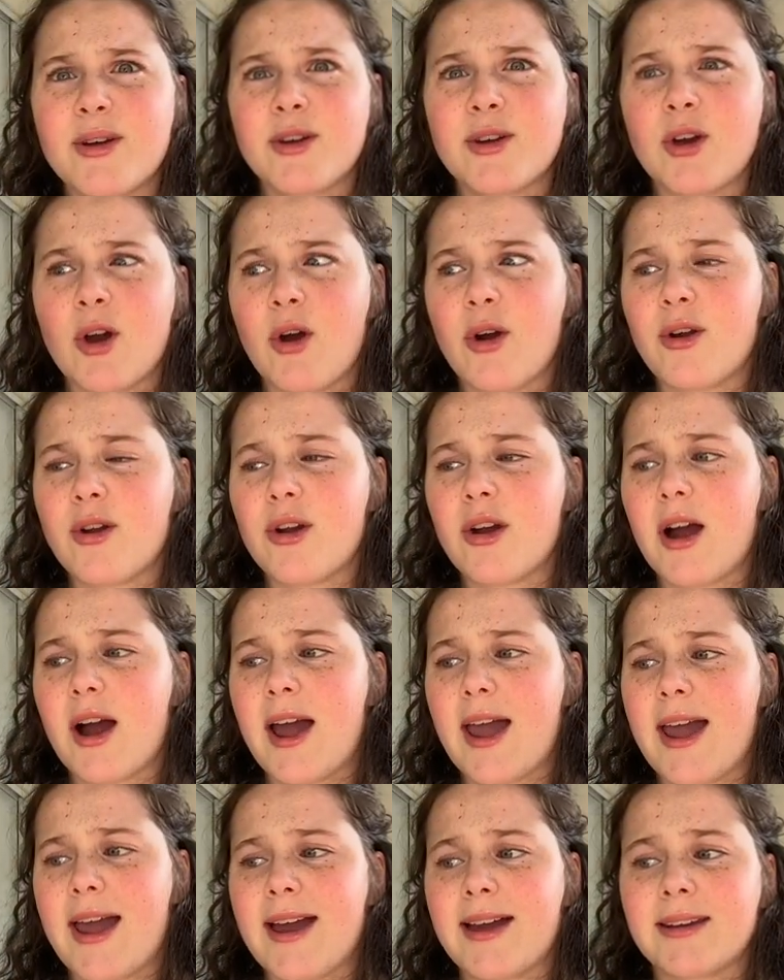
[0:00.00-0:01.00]
ago I
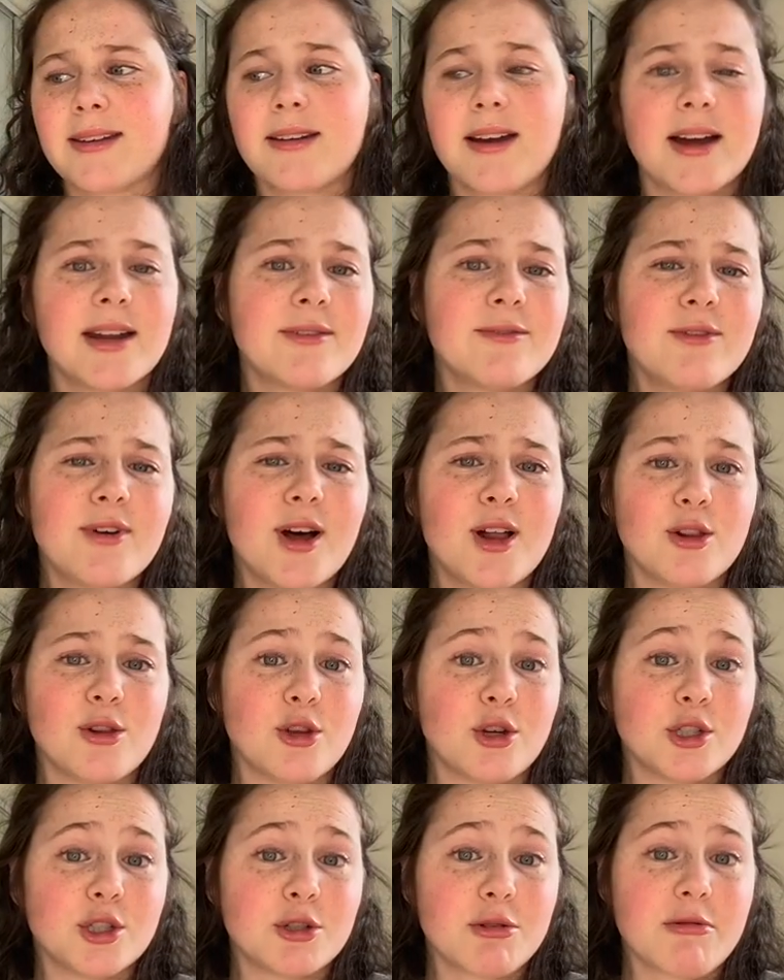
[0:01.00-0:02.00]
had kind of
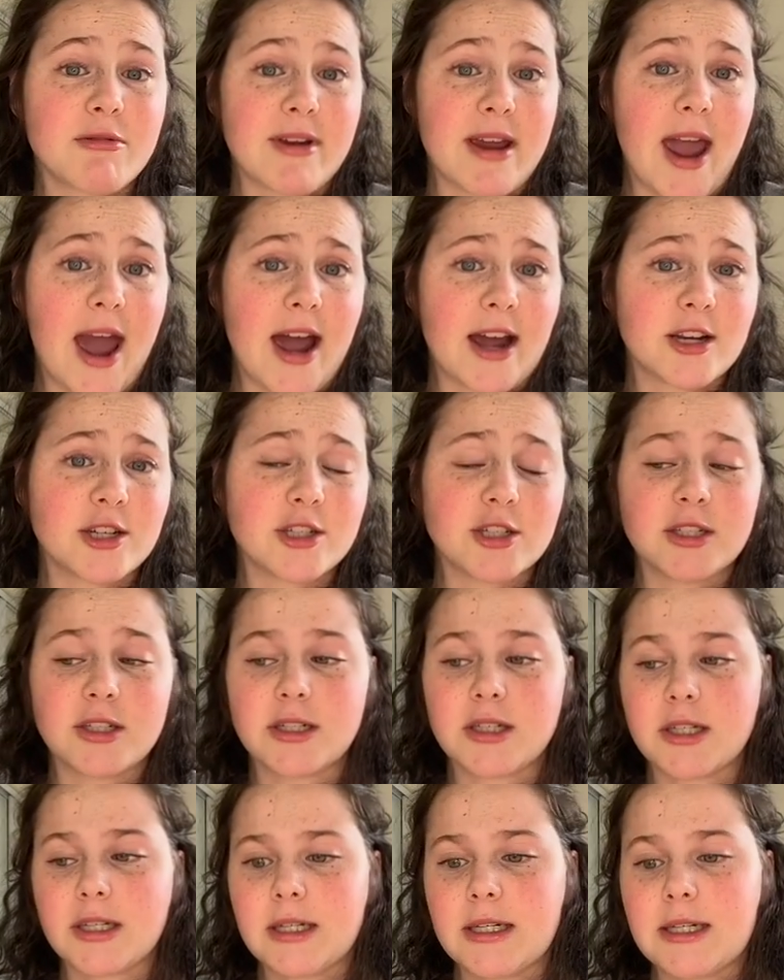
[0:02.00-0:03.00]
allergic
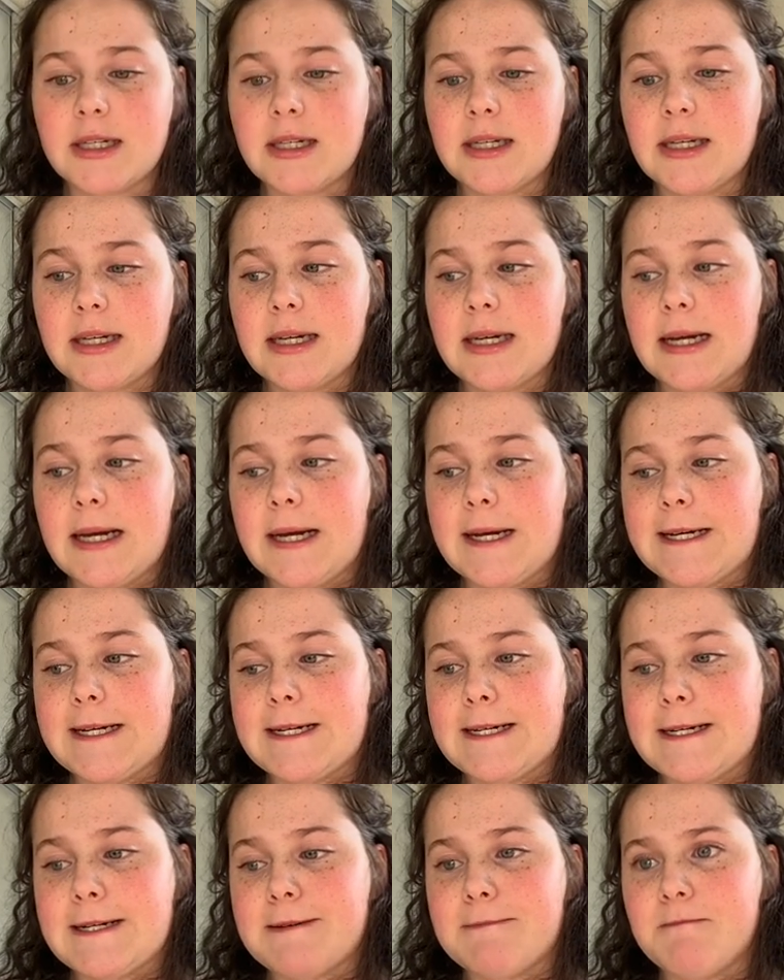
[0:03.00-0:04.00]
reaction,
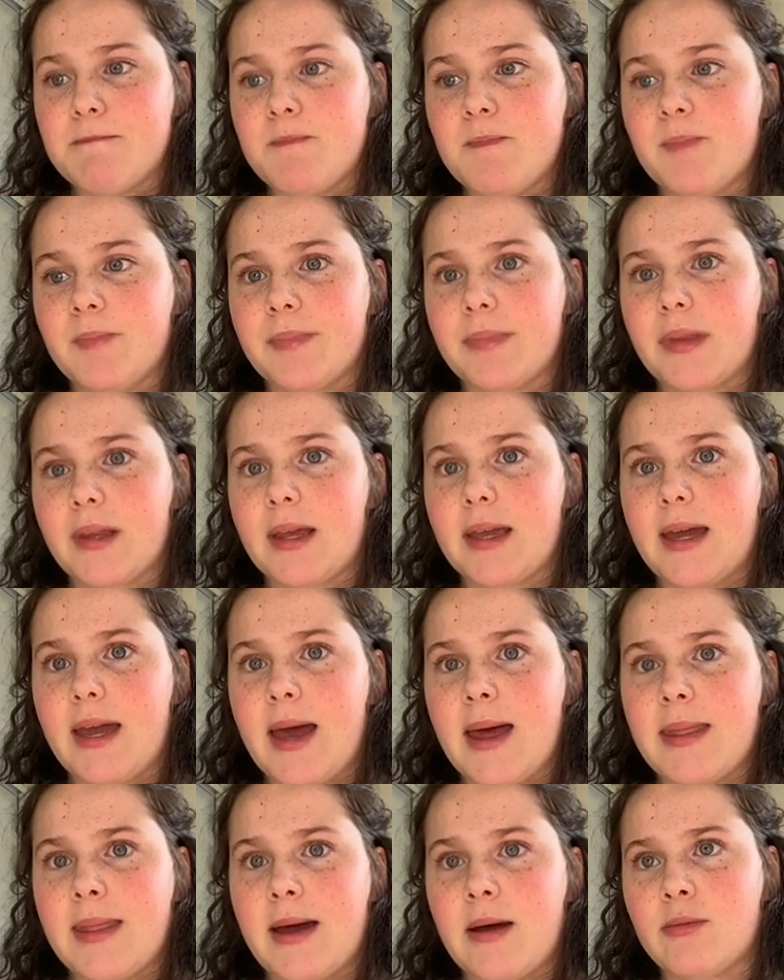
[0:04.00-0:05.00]

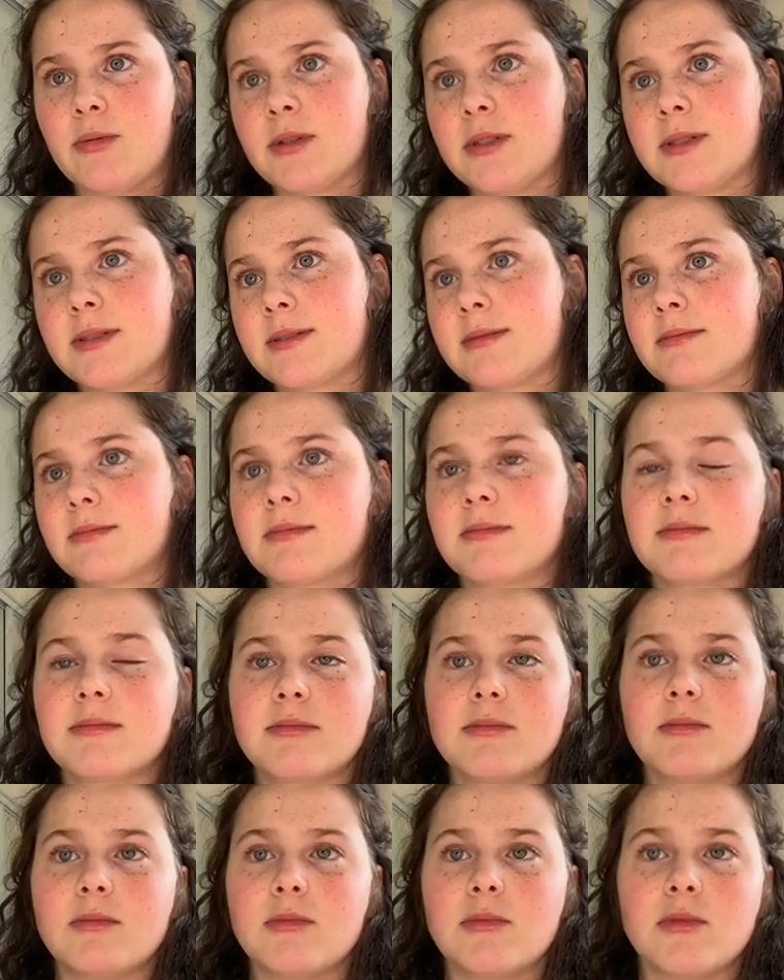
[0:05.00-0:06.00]
and that was,
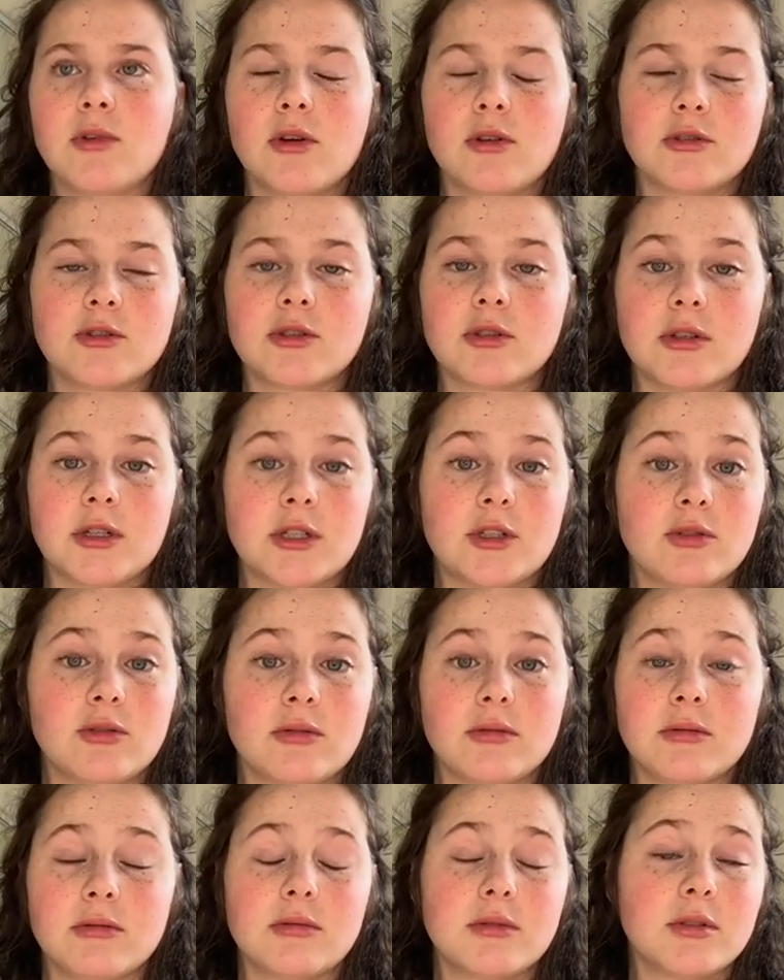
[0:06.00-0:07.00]
long story
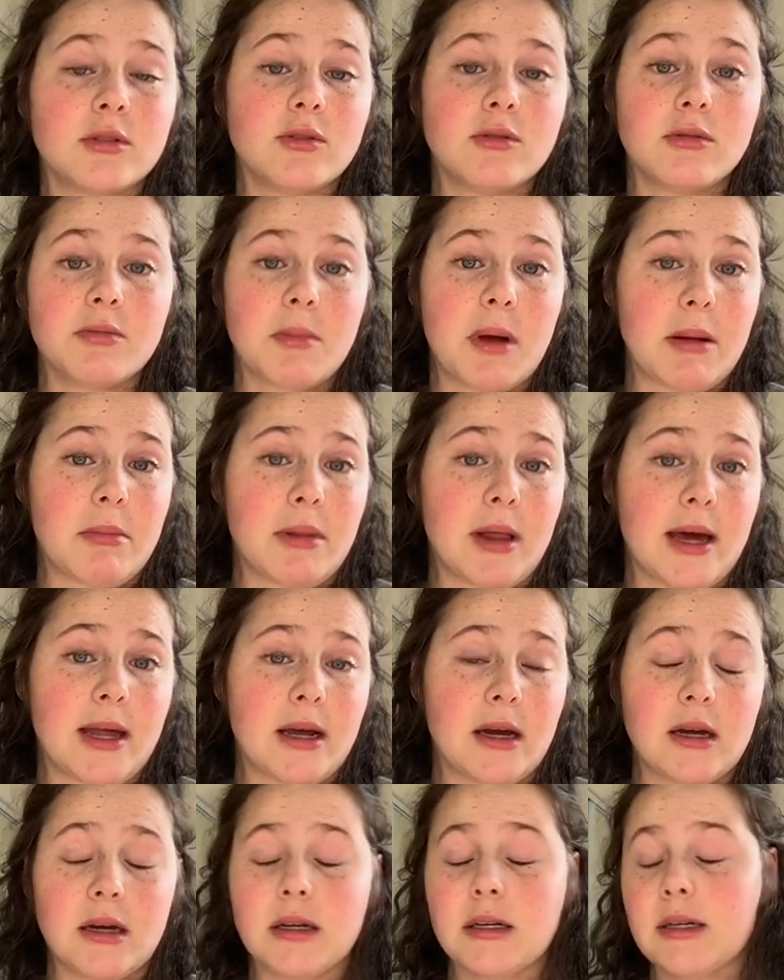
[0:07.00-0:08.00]
short, to do with my
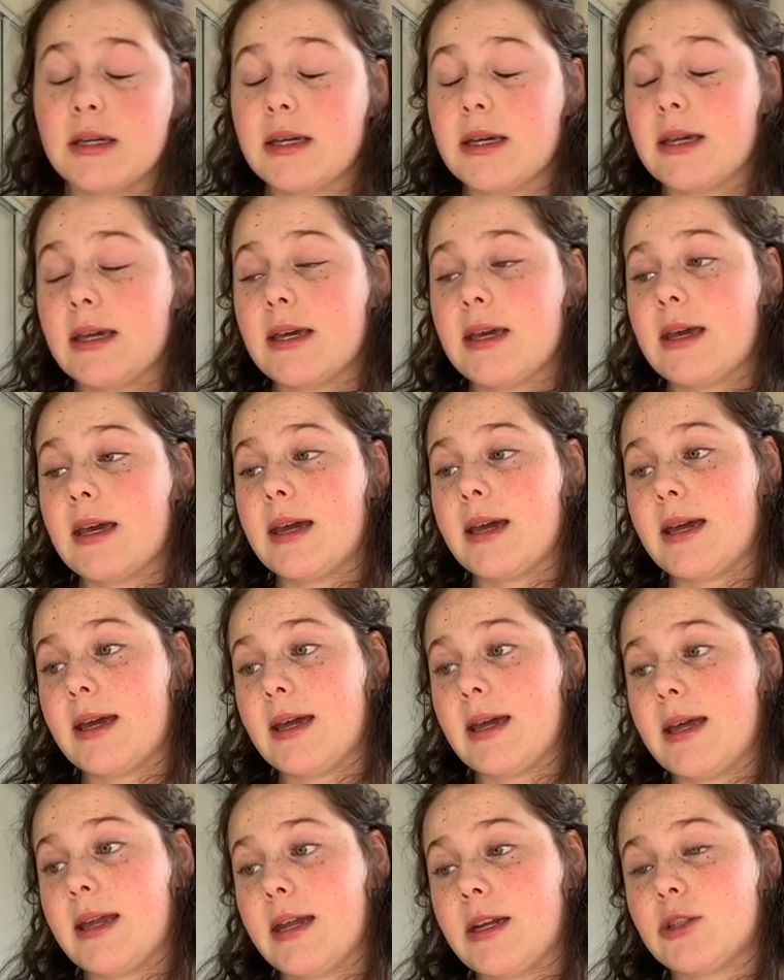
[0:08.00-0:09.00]
bladder,
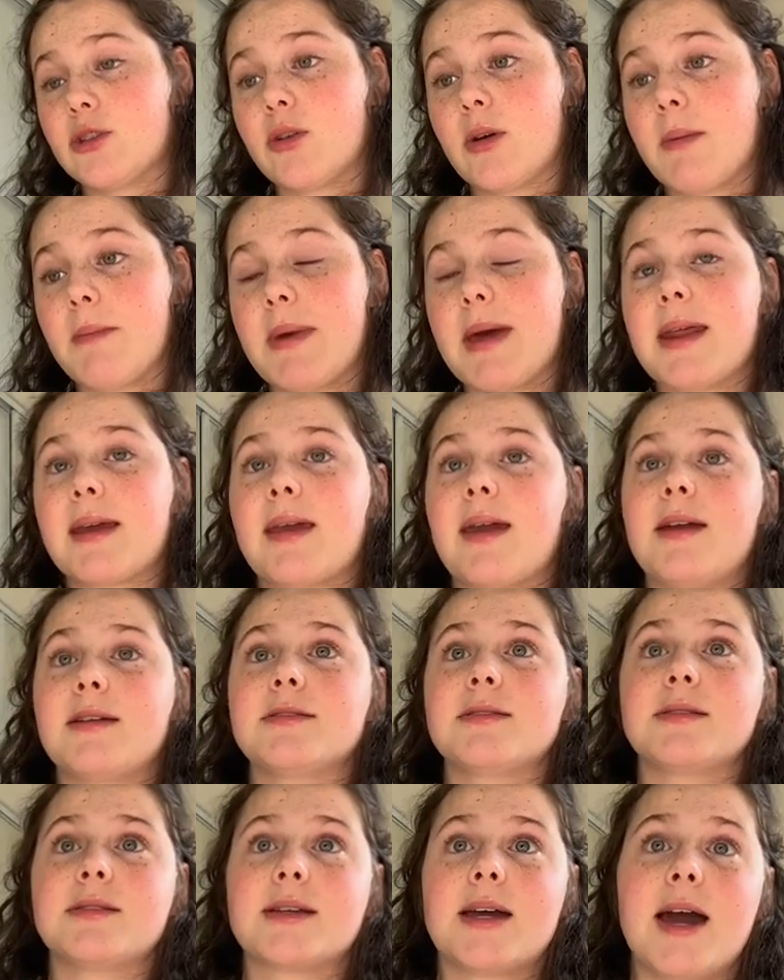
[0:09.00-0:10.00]
and I took a
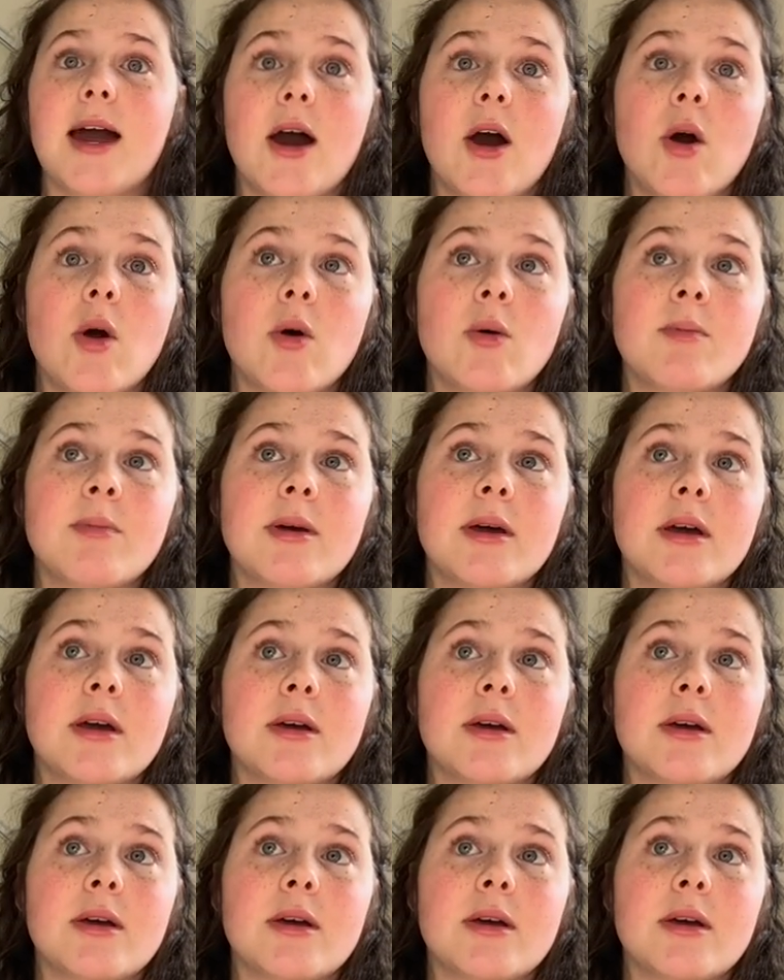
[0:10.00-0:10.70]
medication to help.